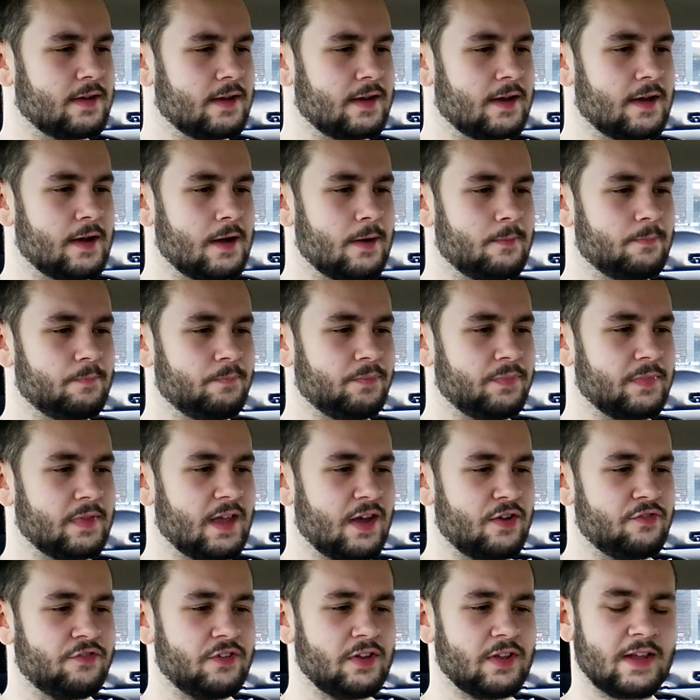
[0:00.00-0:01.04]

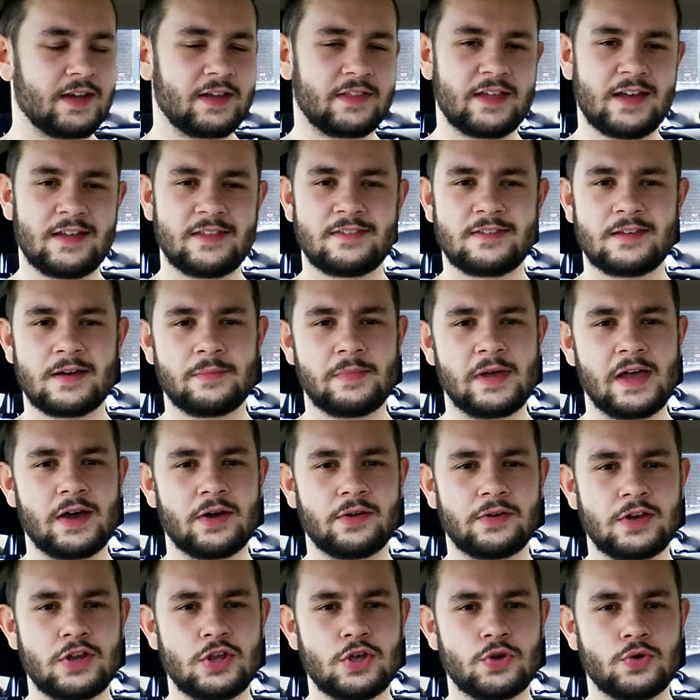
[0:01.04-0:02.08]
I feel like they
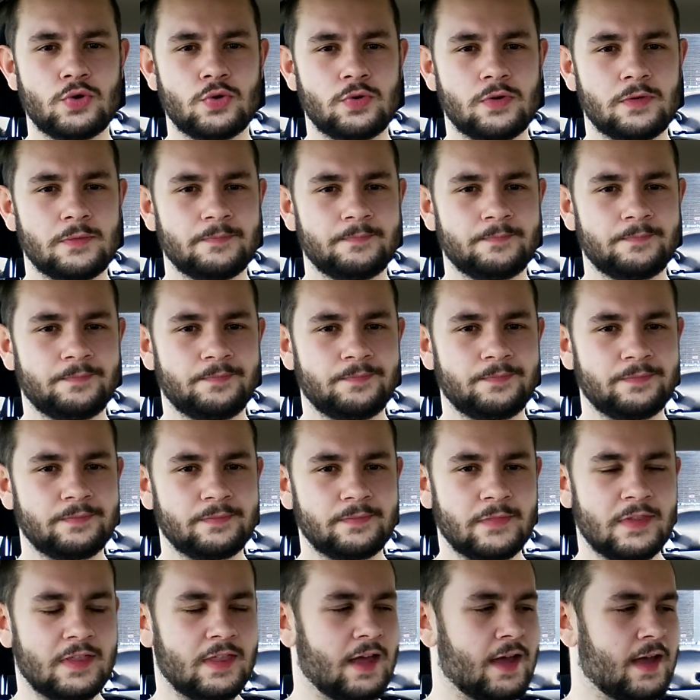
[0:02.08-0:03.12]
somehow knew
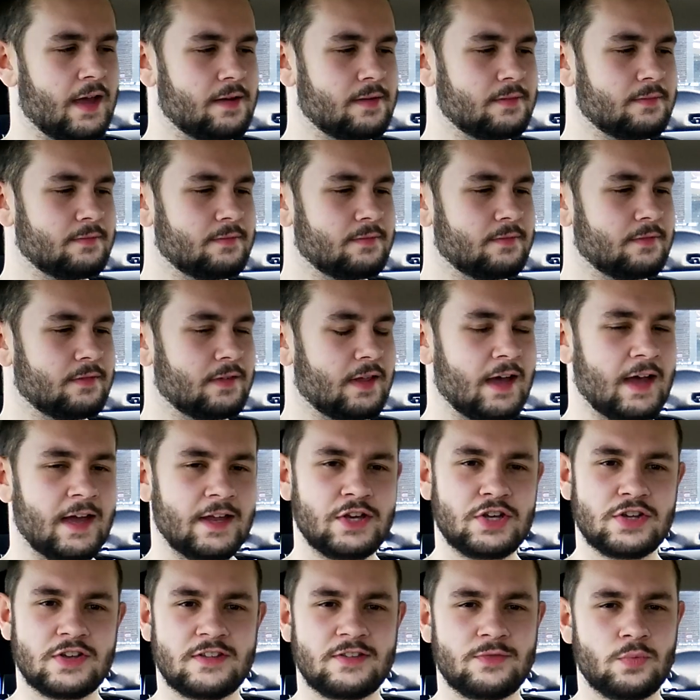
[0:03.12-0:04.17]
that I
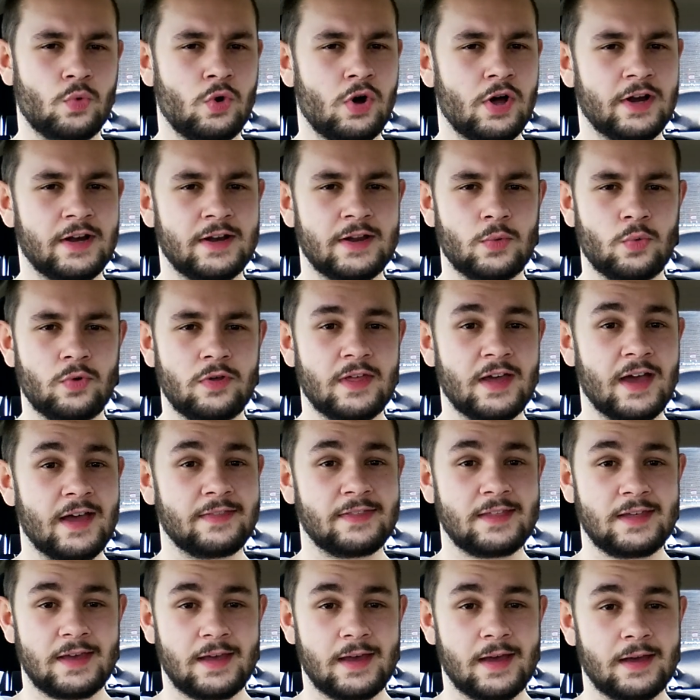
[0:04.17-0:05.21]
just wanted it
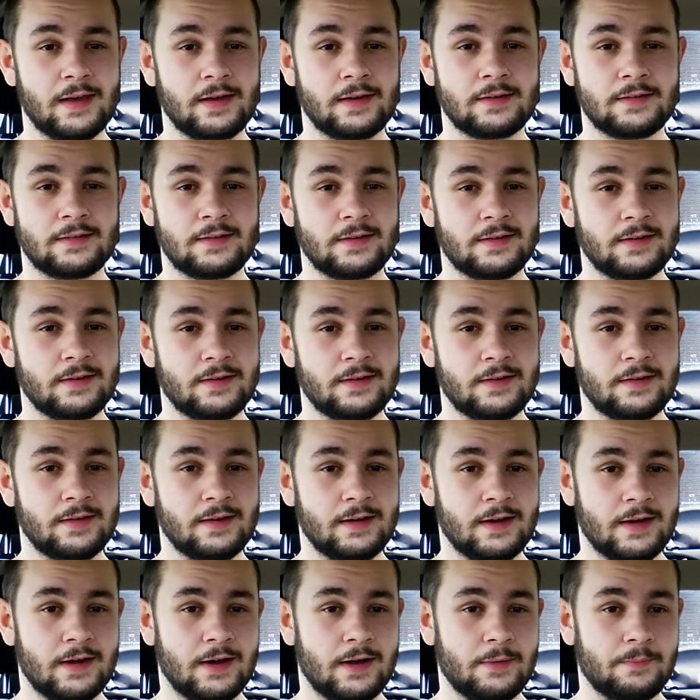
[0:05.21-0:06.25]
without the egg,
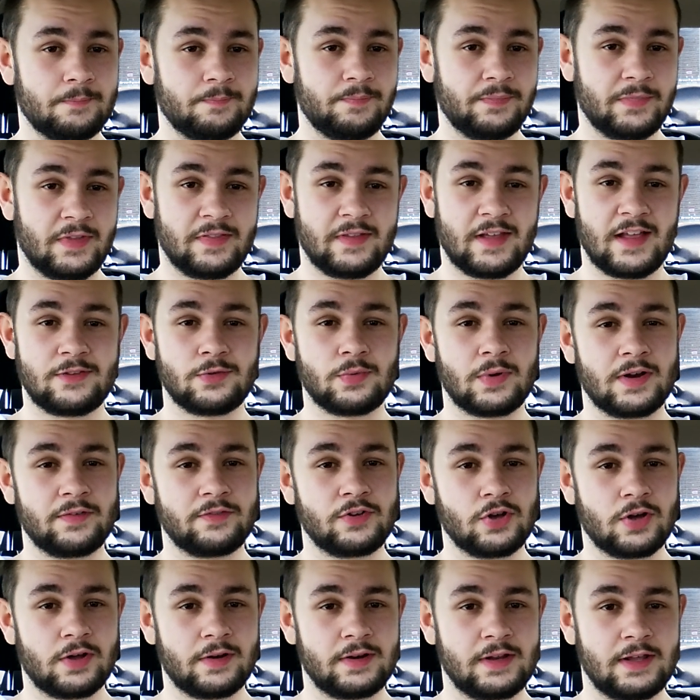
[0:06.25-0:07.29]
and that's what
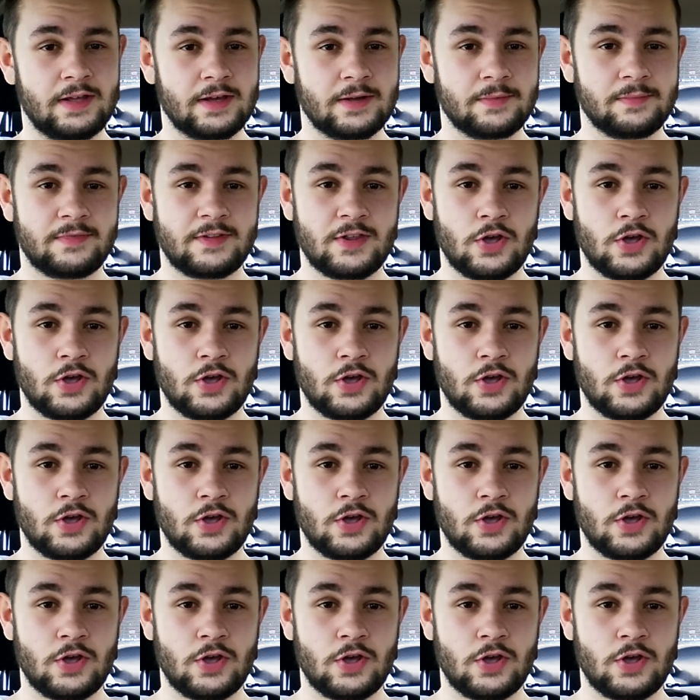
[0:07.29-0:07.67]
I've gotten here.